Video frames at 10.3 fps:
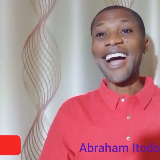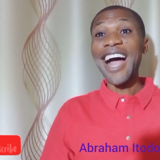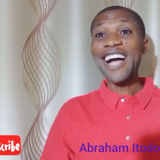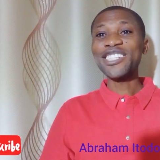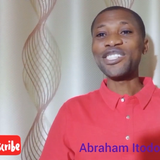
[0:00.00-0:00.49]

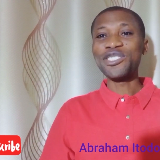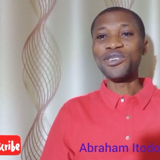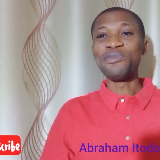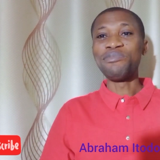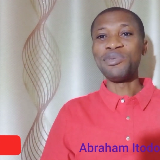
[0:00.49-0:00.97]
Ask
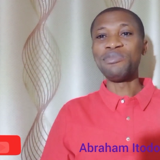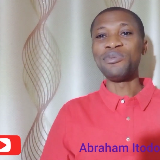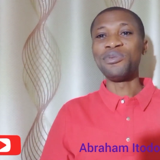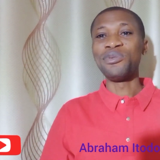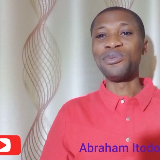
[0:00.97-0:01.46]
some
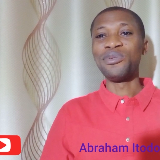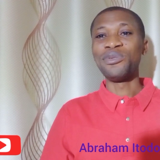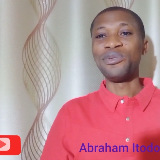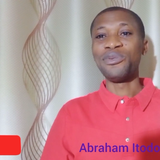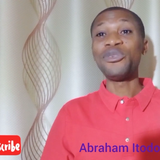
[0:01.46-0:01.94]
people
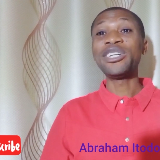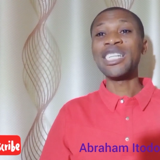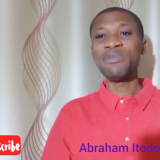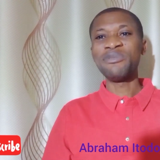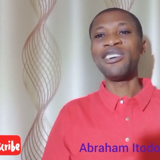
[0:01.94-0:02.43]

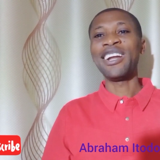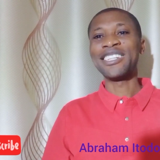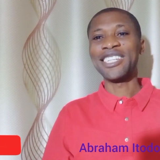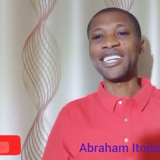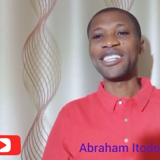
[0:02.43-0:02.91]
waiting for
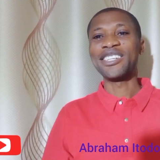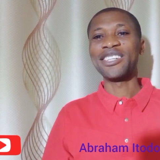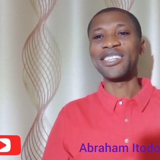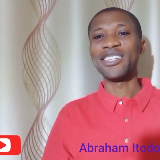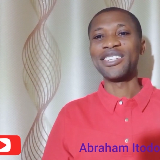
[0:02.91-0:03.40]
Valentine.
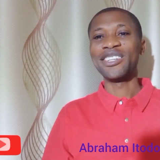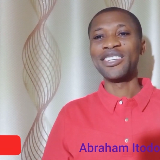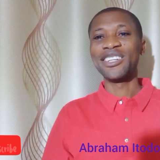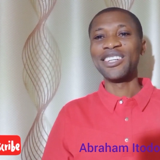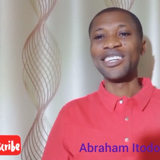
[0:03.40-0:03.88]

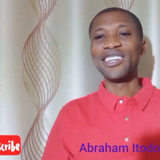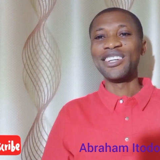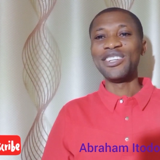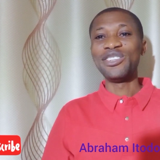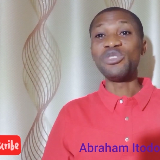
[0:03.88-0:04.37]

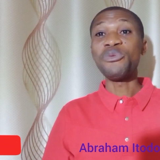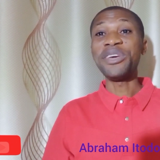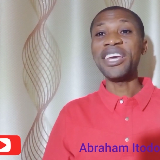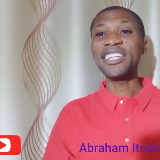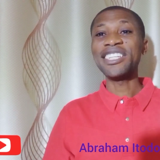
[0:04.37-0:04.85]
You will
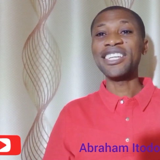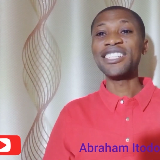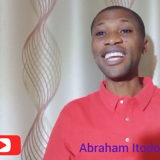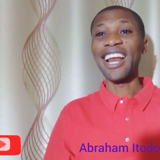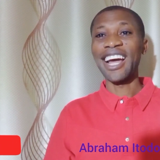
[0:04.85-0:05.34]
hear
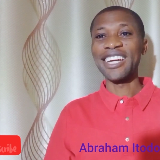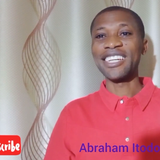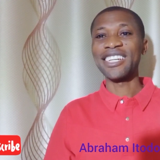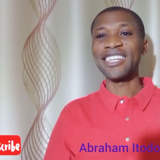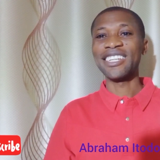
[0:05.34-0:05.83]
things
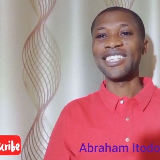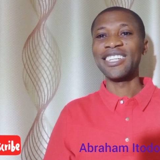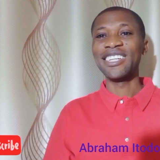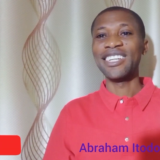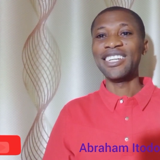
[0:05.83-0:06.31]
like,
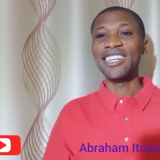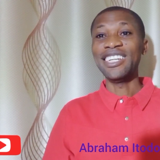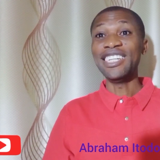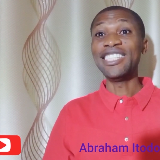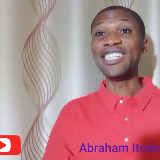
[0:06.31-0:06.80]

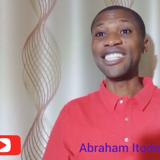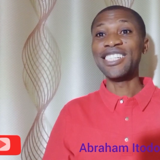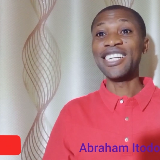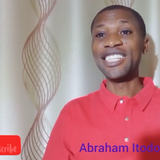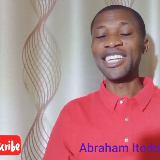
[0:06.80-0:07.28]
it is
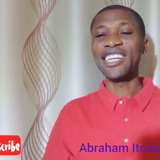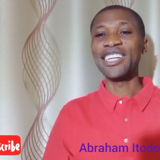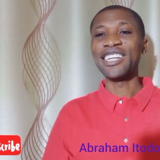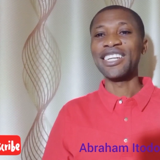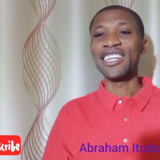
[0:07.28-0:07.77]
the
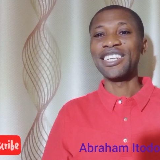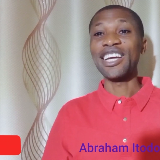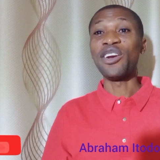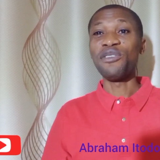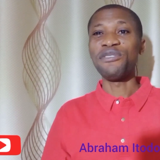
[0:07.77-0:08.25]
day
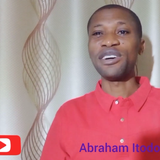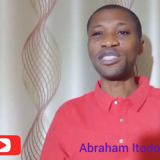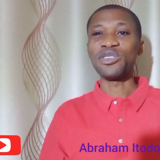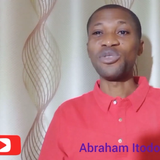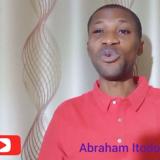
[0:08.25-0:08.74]
that
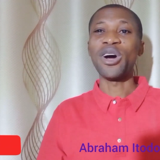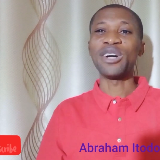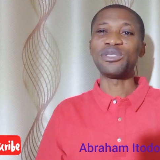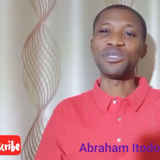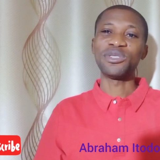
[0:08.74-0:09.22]
lovers go
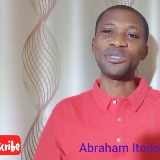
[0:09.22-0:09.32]
out.